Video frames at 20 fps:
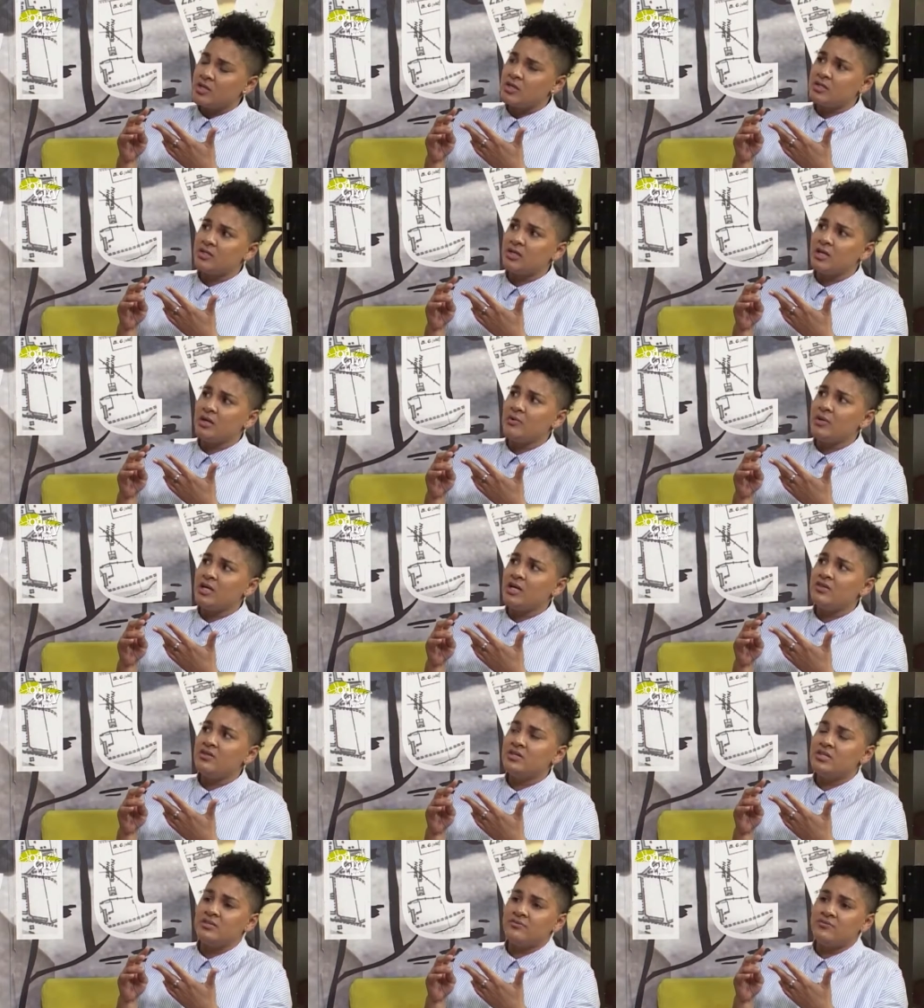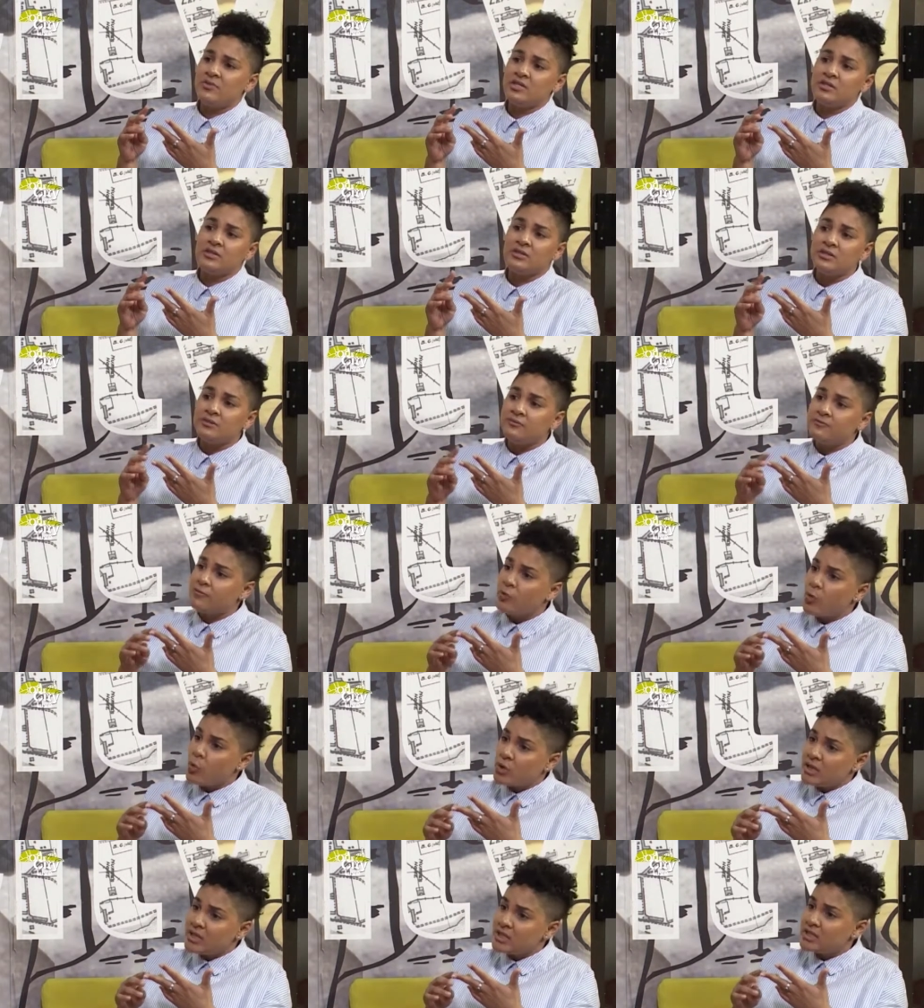so either difficulty
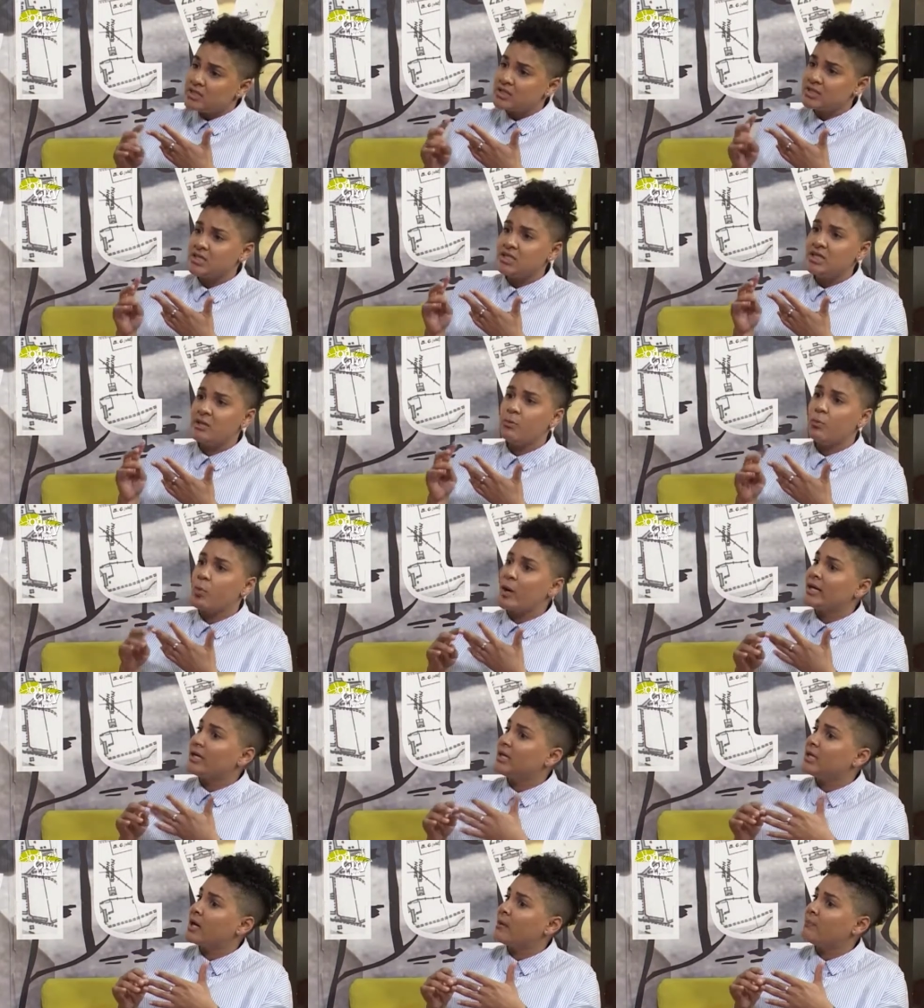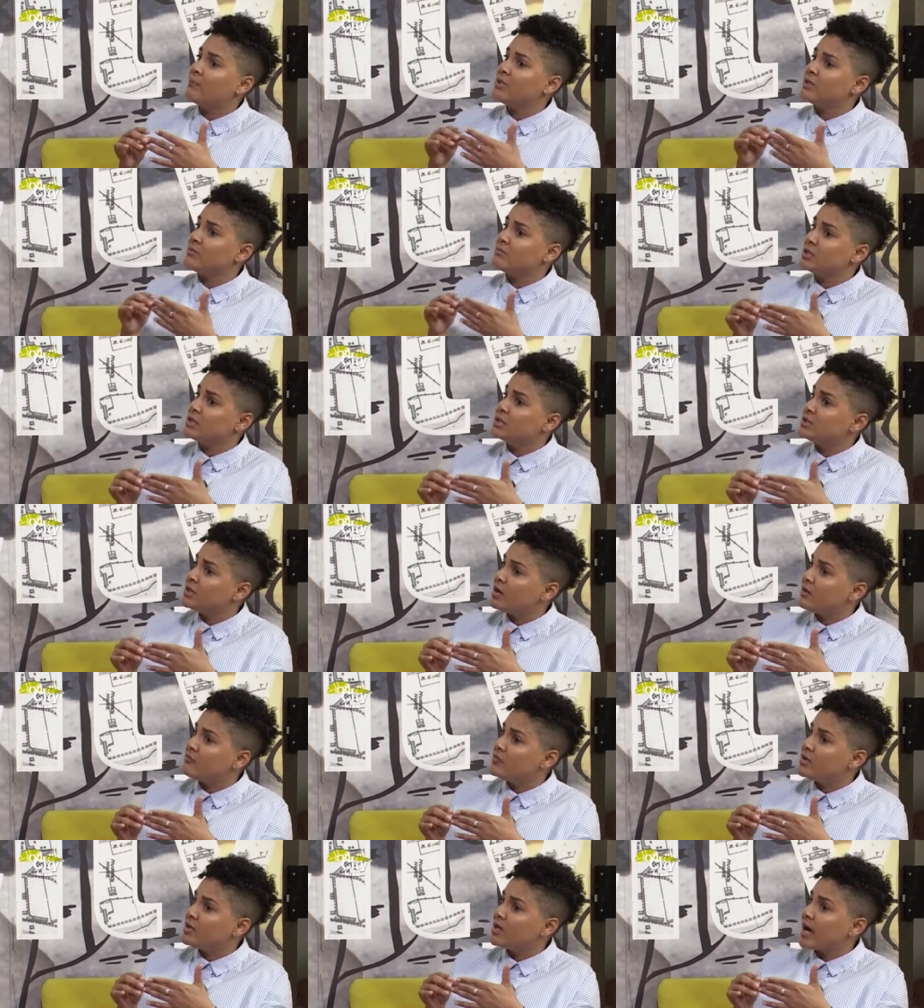falling asleep, waking up in the middle
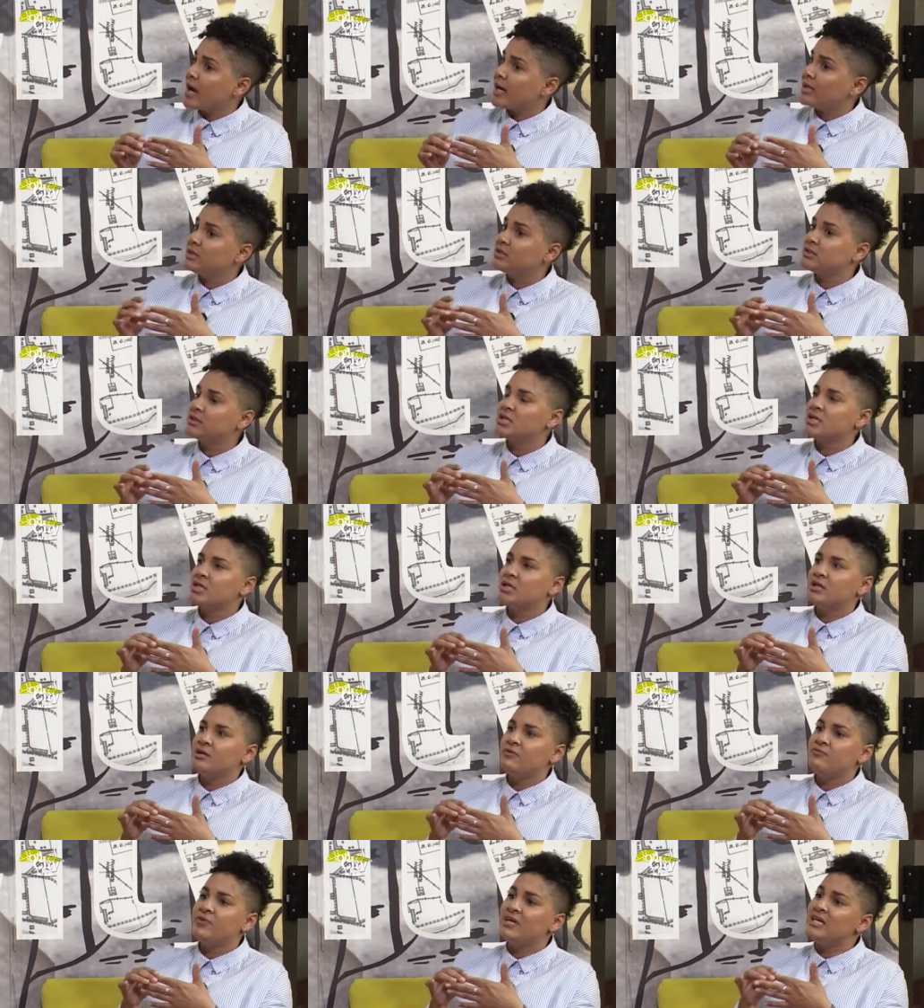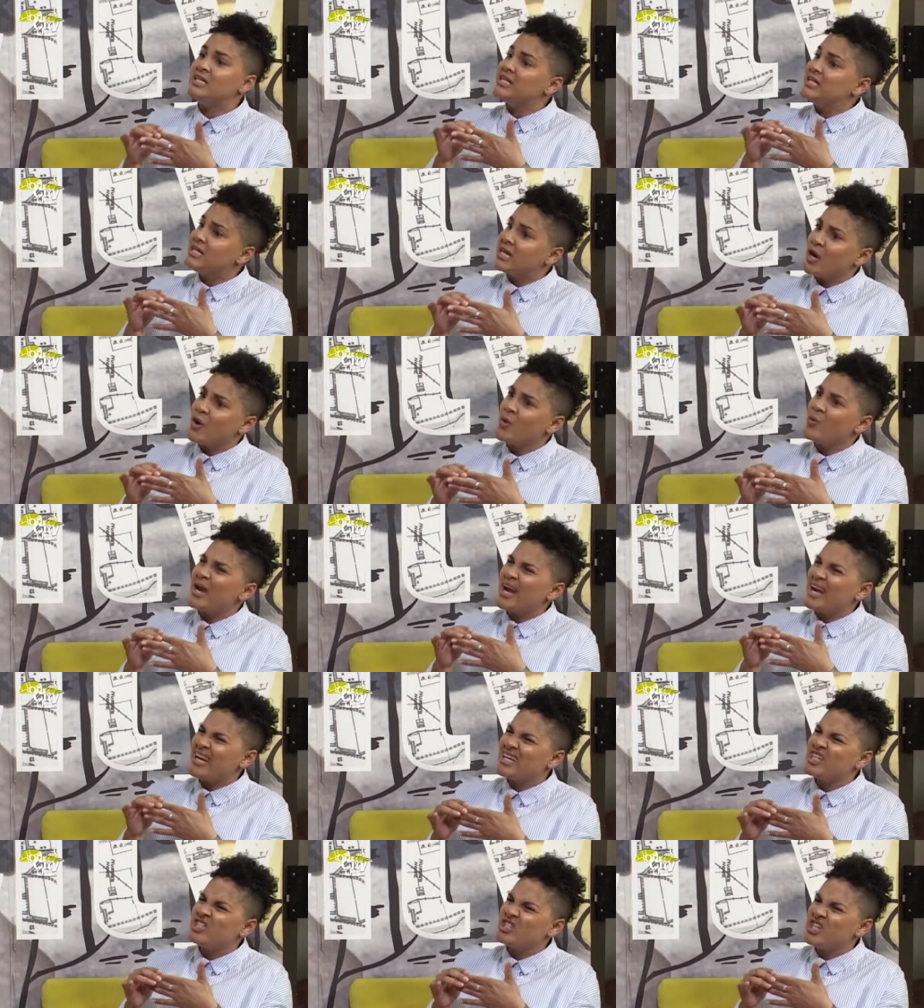of the night, very low
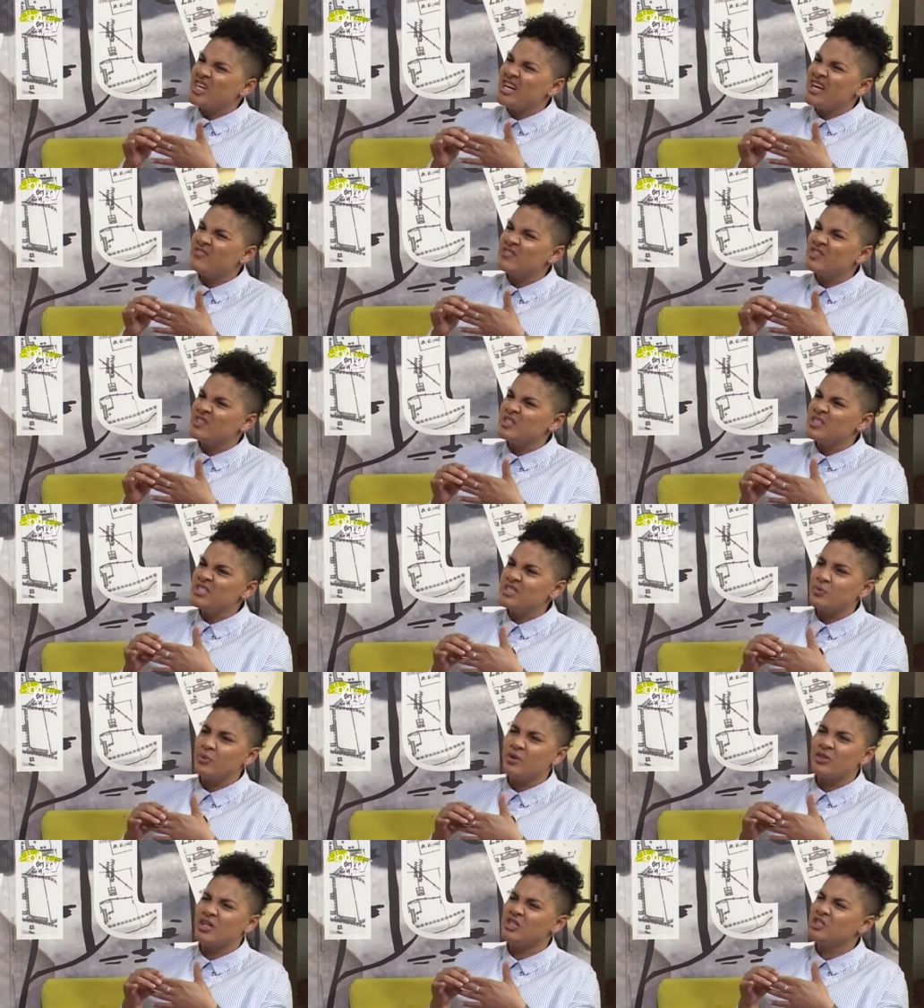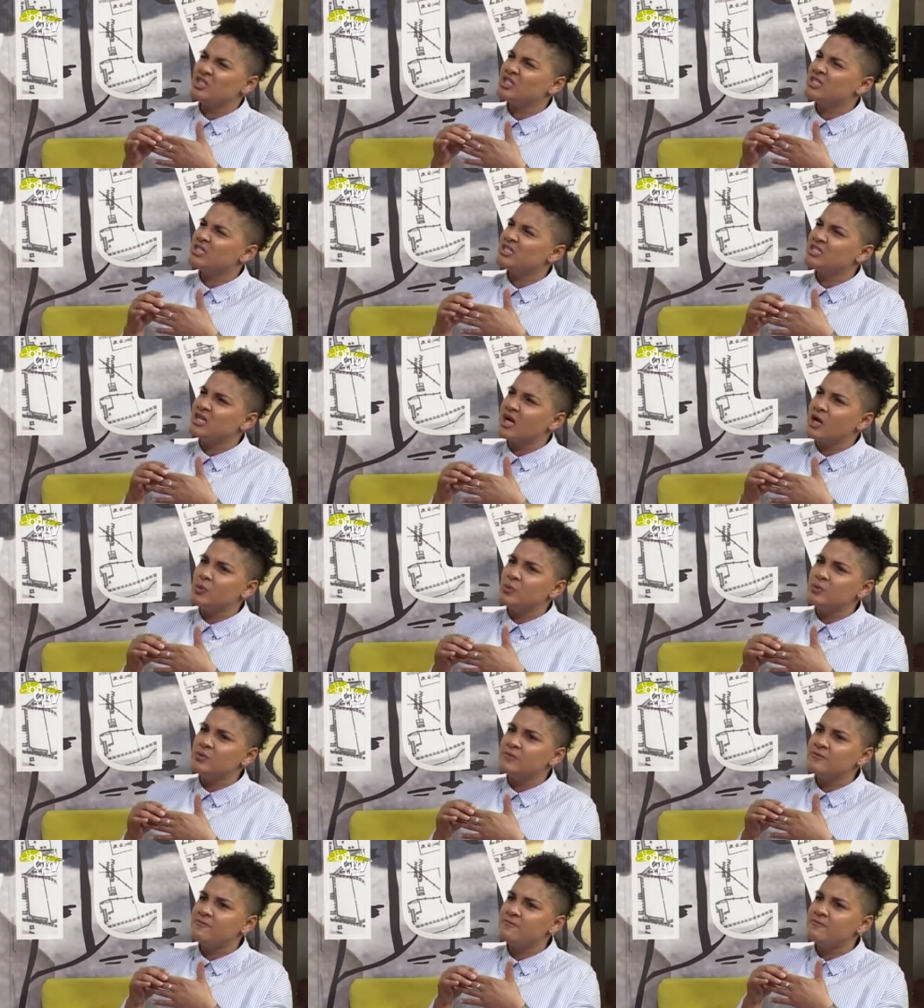energy levels, so where they just
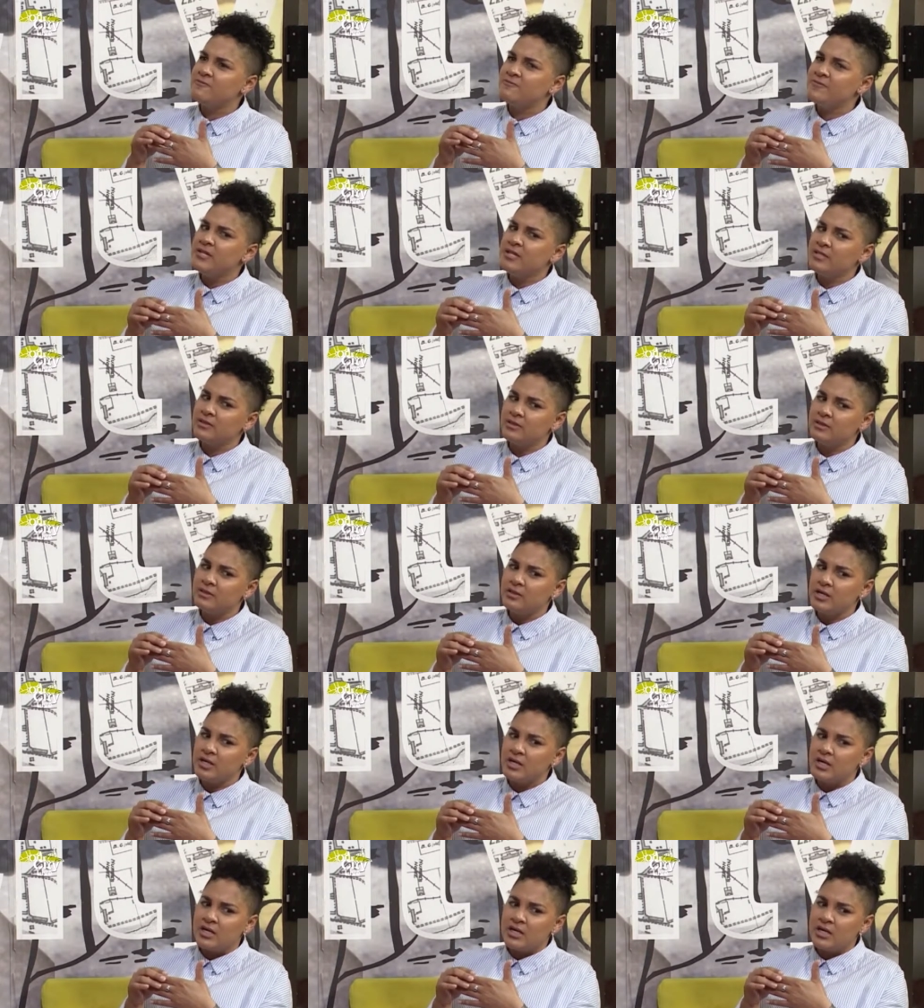don't feel